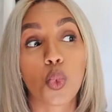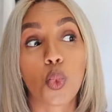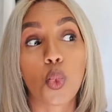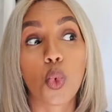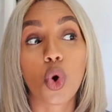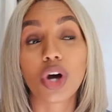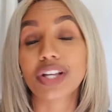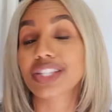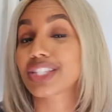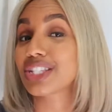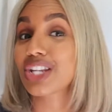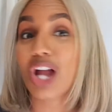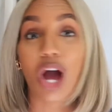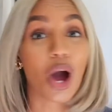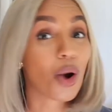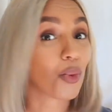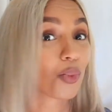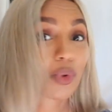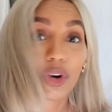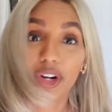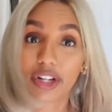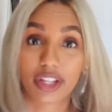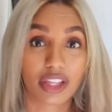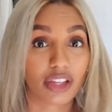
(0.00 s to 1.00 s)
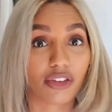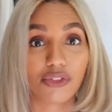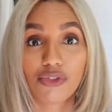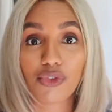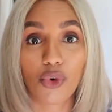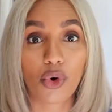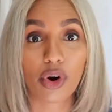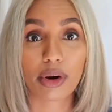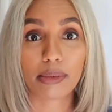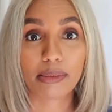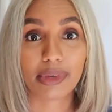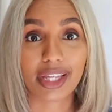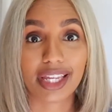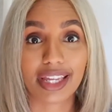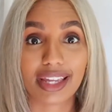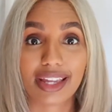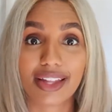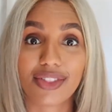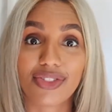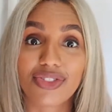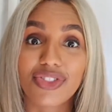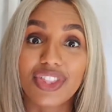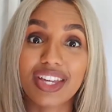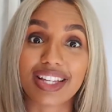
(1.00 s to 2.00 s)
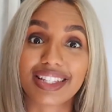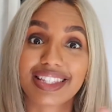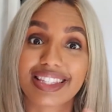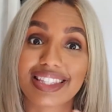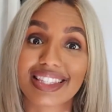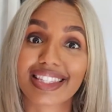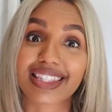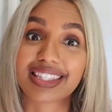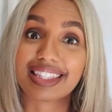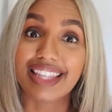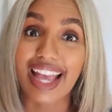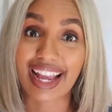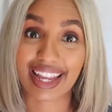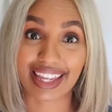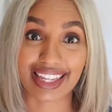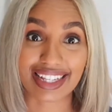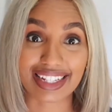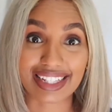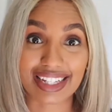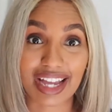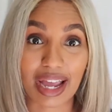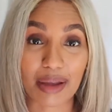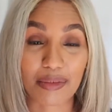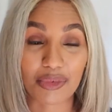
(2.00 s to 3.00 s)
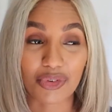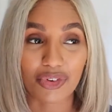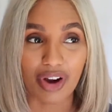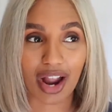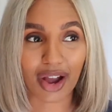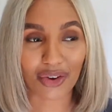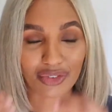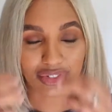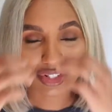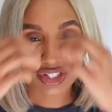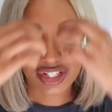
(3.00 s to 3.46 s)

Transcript: was not working for me this second time around.